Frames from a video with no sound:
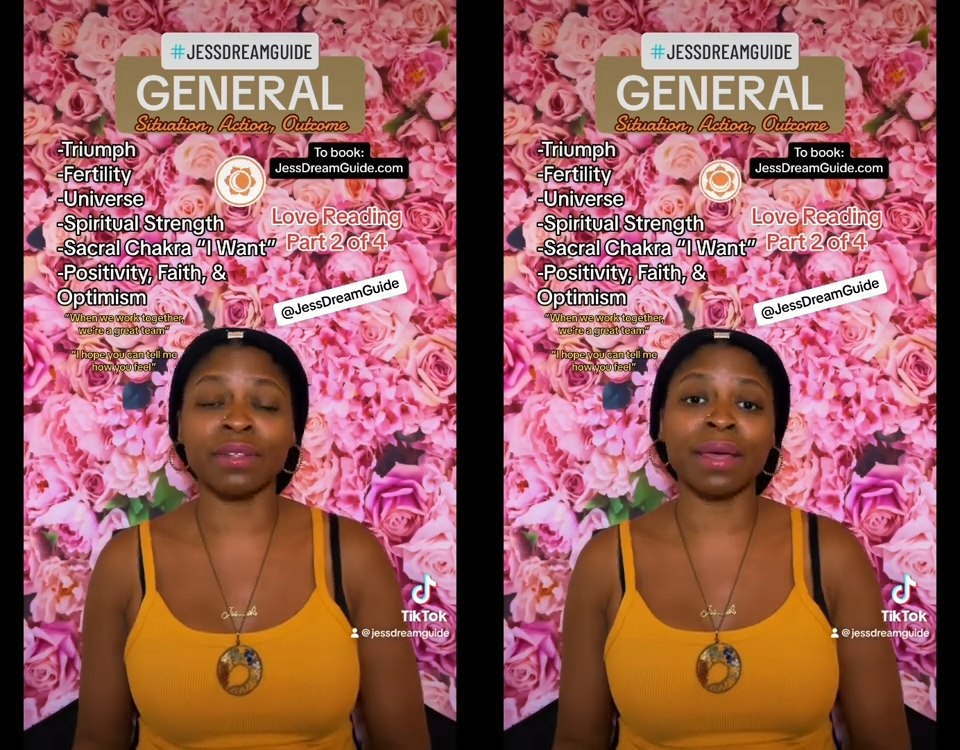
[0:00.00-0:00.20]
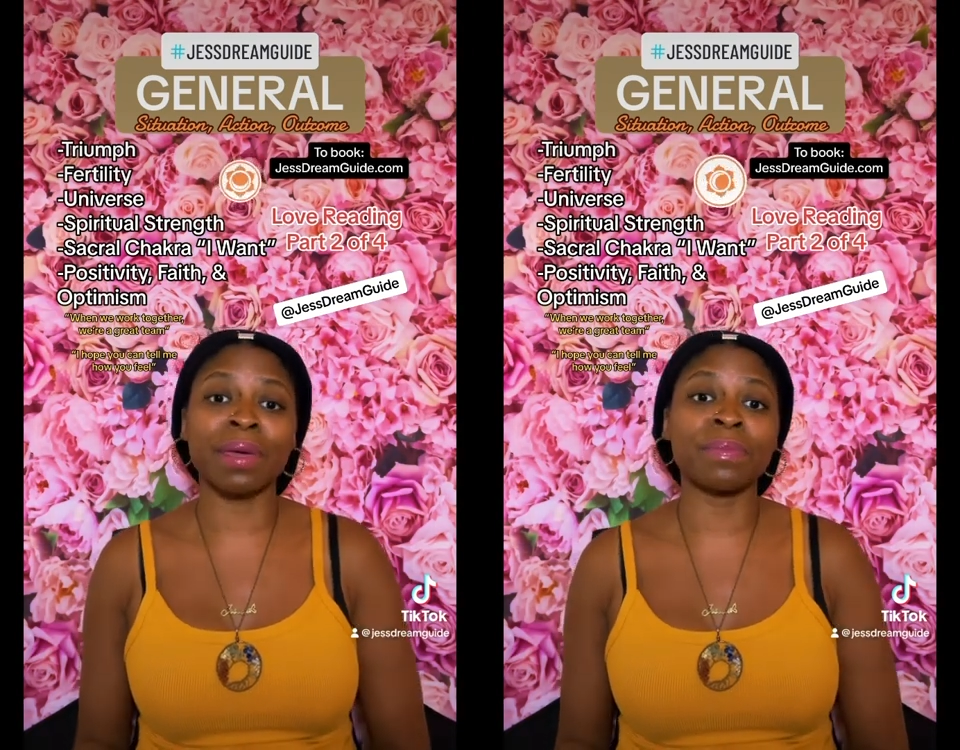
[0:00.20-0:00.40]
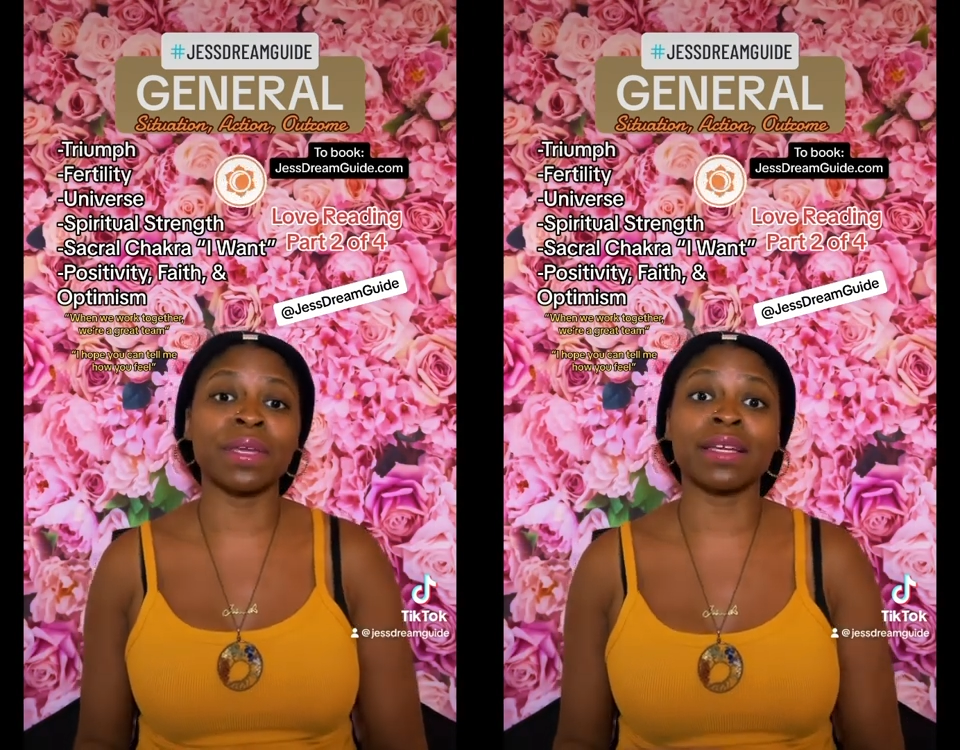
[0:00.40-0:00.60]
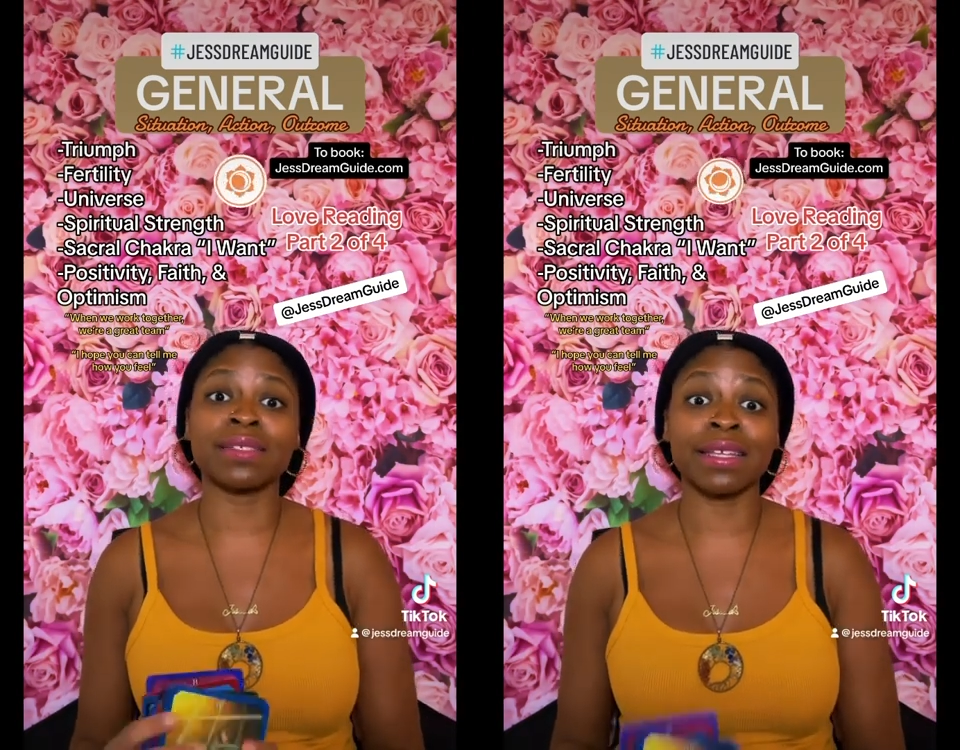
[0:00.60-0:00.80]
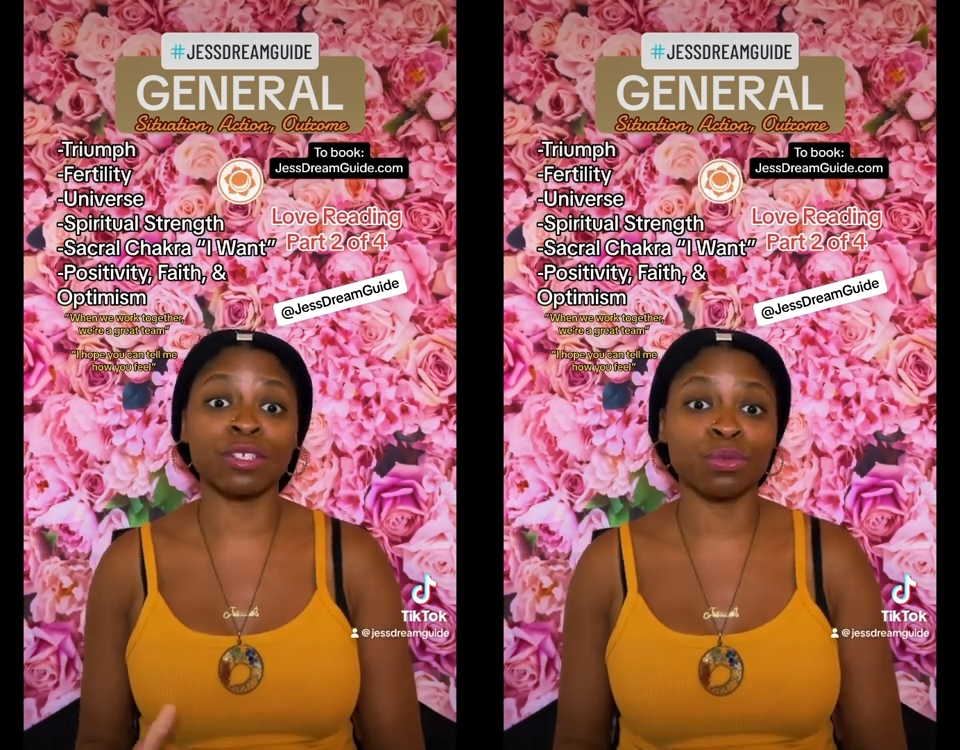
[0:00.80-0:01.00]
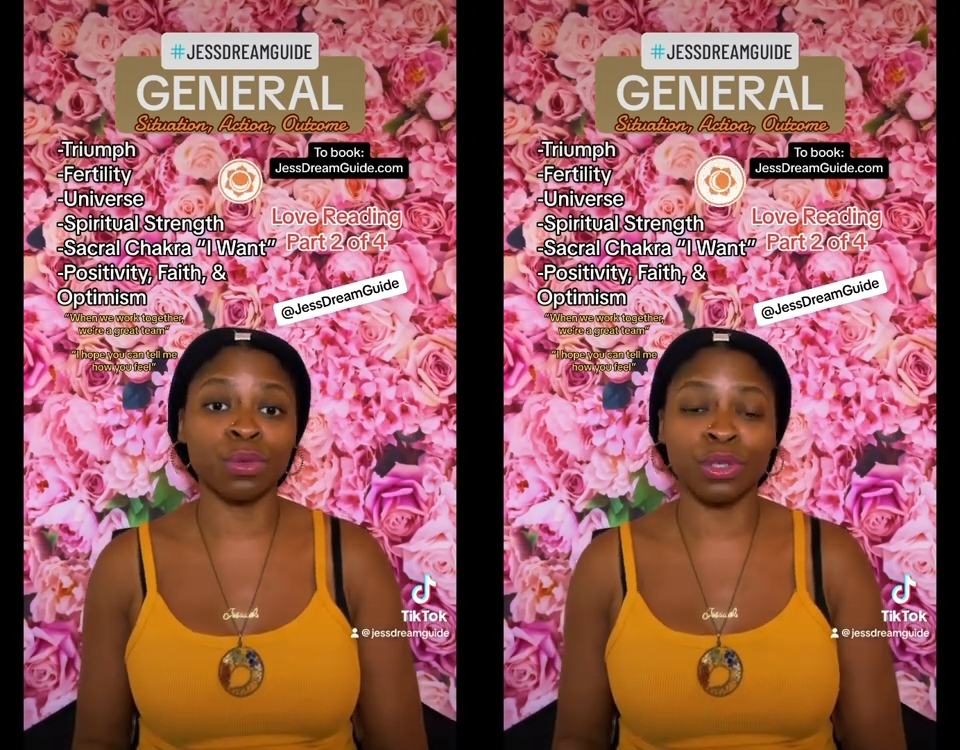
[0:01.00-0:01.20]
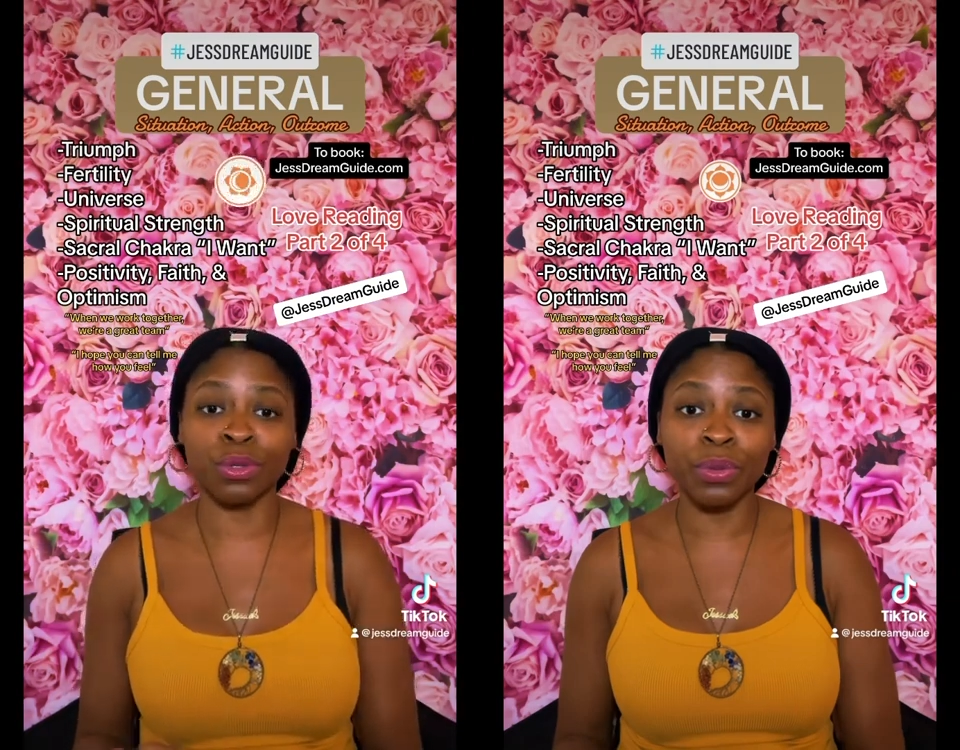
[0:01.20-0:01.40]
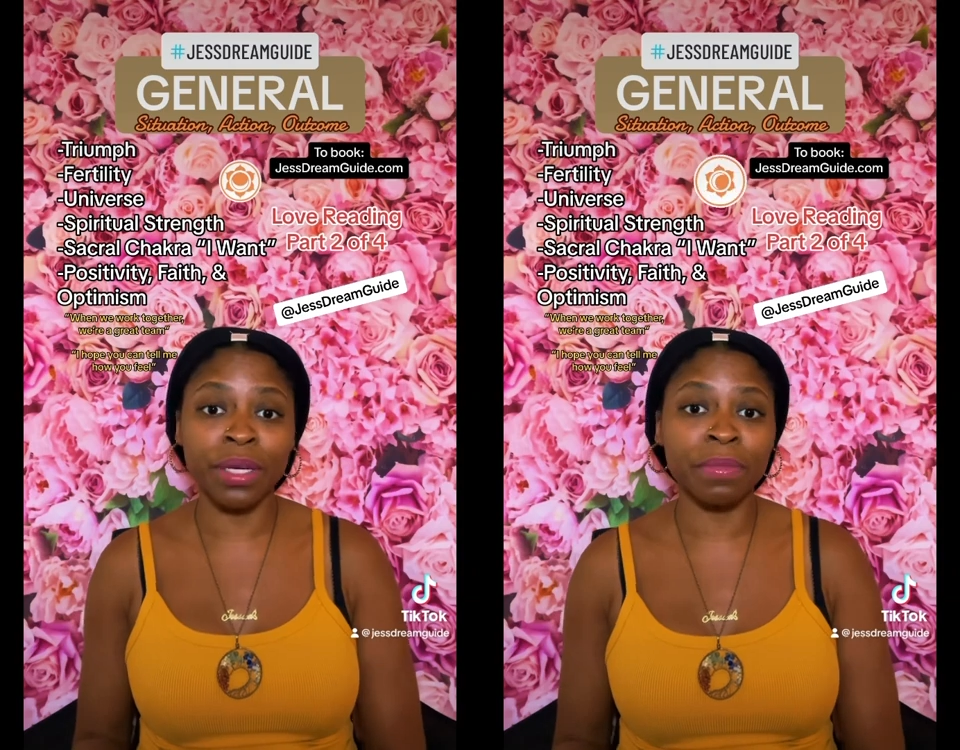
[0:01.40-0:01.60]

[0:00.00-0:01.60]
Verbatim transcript: They may be a sexual union